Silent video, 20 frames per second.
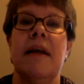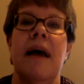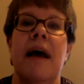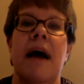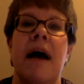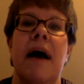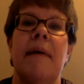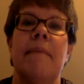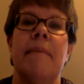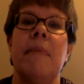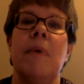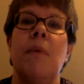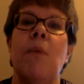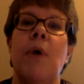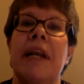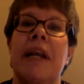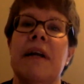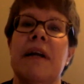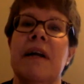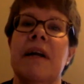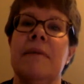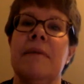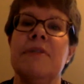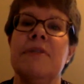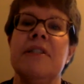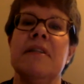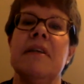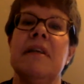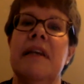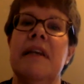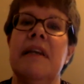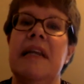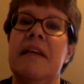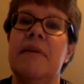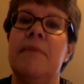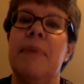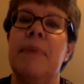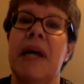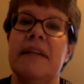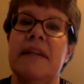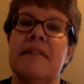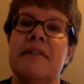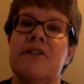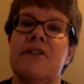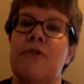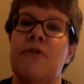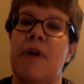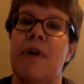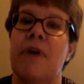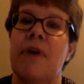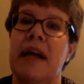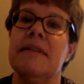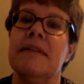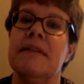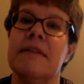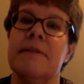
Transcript: When it comes to need-based grants,